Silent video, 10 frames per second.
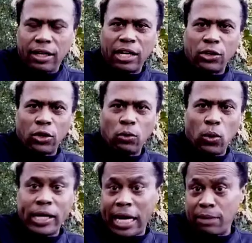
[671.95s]
Got a good
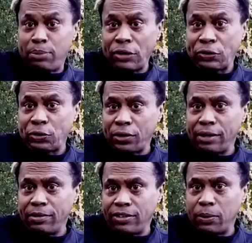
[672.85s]
one-handed pistol
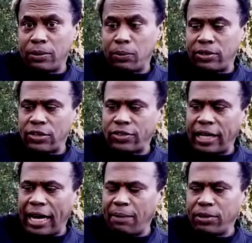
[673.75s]
grip is what
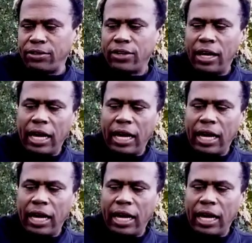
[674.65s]
essentially happens.